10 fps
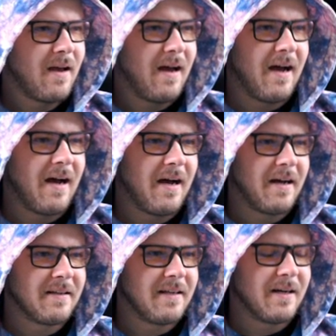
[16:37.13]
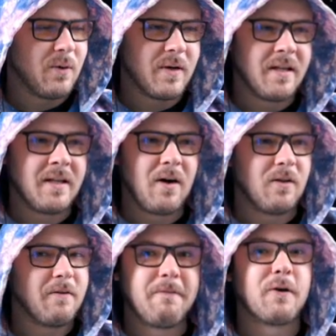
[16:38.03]
uh, you know, in
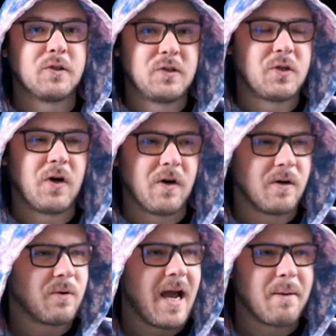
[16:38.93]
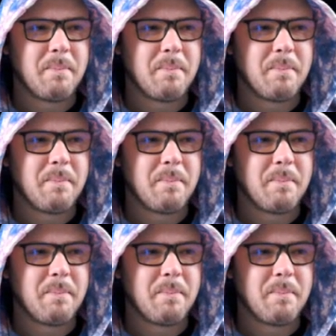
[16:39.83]
on the first turn, right?